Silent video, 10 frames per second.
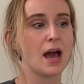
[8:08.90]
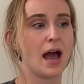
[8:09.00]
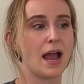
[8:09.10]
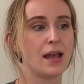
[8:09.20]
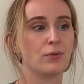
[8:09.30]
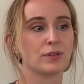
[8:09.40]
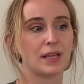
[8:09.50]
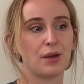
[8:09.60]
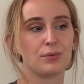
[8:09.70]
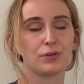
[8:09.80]
I was
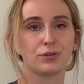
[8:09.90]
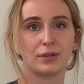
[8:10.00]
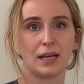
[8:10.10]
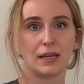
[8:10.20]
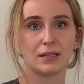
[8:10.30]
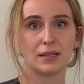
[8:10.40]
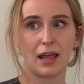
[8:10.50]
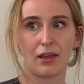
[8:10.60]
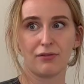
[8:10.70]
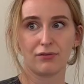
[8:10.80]
able to get
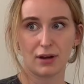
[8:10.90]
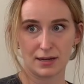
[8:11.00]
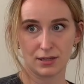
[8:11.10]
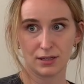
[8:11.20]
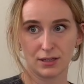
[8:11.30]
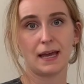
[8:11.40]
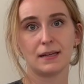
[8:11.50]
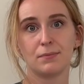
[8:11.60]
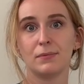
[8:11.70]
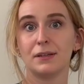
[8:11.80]
a friend
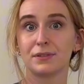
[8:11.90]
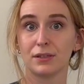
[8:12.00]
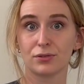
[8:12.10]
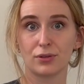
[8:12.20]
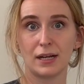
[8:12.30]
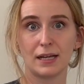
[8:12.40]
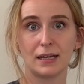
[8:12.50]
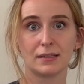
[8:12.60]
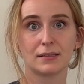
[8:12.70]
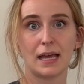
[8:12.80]
that lives in
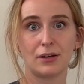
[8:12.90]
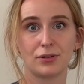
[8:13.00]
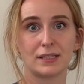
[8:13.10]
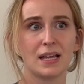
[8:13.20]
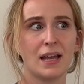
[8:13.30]
Australia's address.